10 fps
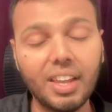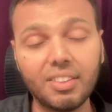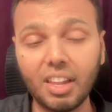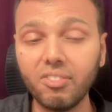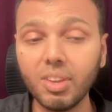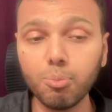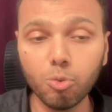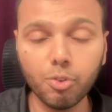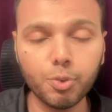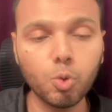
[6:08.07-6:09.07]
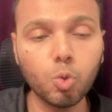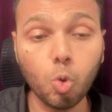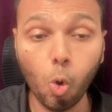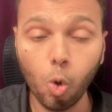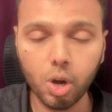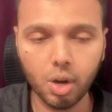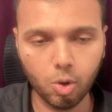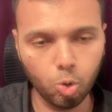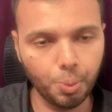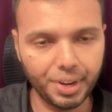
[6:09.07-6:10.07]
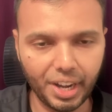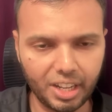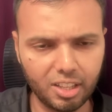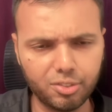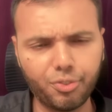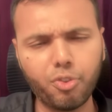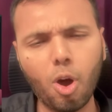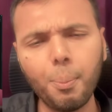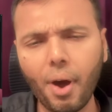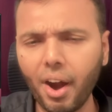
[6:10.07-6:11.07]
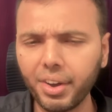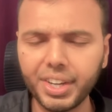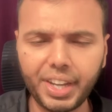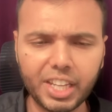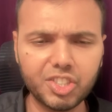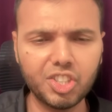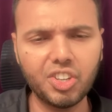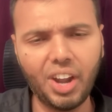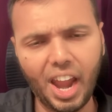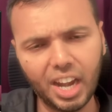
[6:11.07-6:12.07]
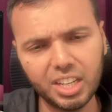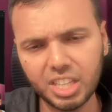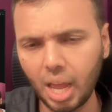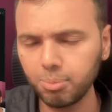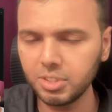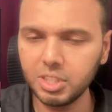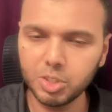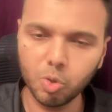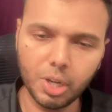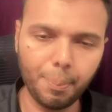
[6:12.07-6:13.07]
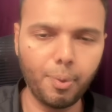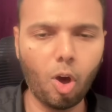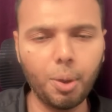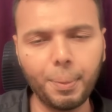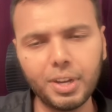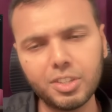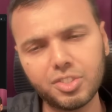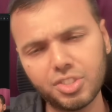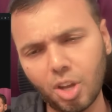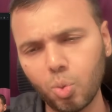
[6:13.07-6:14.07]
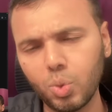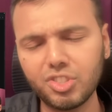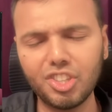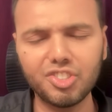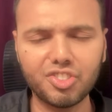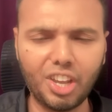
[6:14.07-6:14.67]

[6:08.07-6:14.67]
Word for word: Then we move to core Kubernetes from architecture and YAML to deployment, services,